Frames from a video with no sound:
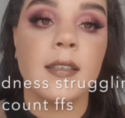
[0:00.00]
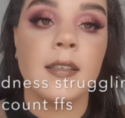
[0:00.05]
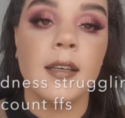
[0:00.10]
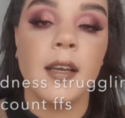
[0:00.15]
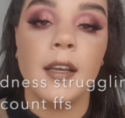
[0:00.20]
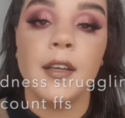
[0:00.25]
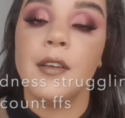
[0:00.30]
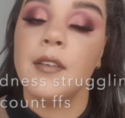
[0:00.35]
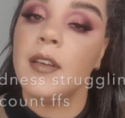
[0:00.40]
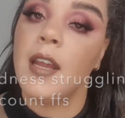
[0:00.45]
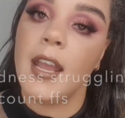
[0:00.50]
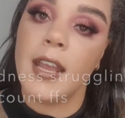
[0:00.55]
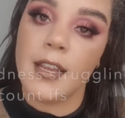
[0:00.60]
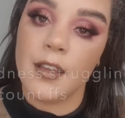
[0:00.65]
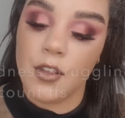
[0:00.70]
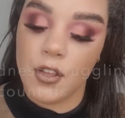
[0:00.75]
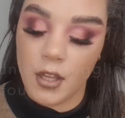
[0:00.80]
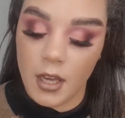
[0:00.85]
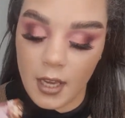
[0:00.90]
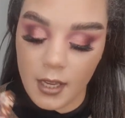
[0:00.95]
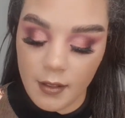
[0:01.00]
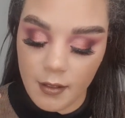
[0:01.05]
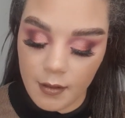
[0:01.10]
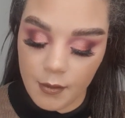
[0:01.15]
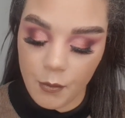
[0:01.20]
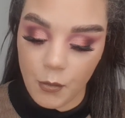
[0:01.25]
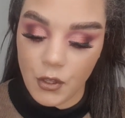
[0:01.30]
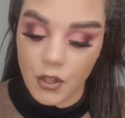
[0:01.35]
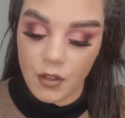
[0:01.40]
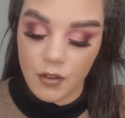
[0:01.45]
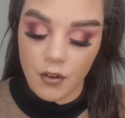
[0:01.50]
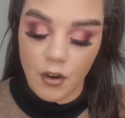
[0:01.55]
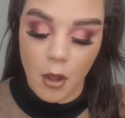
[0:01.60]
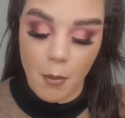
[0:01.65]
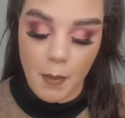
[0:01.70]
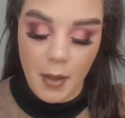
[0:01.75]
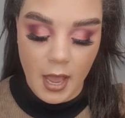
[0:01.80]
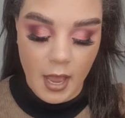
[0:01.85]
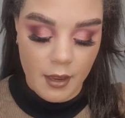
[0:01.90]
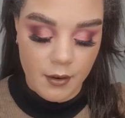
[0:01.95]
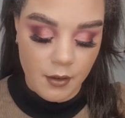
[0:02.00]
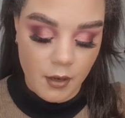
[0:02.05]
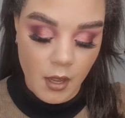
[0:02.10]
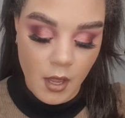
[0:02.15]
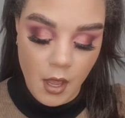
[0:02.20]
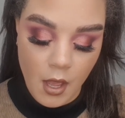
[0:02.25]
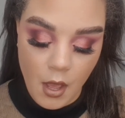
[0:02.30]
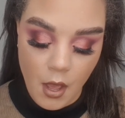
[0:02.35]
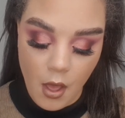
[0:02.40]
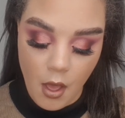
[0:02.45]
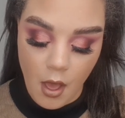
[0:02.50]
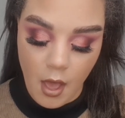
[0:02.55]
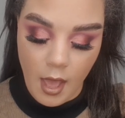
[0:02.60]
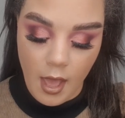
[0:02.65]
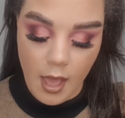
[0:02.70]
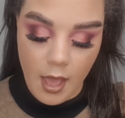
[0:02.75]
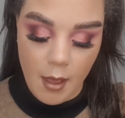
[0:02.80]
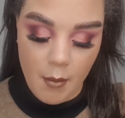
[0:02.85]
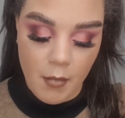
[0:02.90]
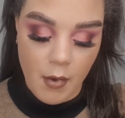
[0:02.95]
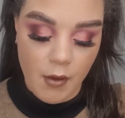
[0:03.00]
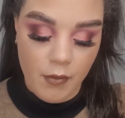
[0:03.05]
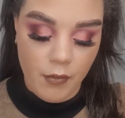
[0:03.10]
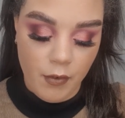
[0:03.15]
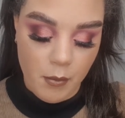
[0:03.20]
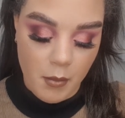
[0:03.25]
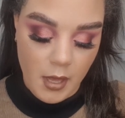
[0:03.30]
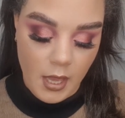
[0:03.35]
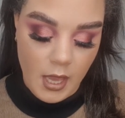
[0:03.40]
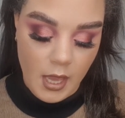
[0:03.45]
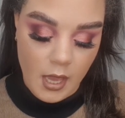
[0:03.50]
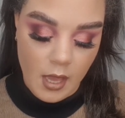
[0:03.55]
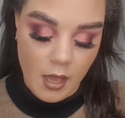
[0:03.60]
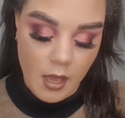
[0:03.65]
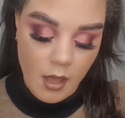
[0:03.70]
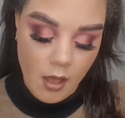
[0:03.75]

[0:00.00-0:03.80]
Used 8 shades, which is not bad for me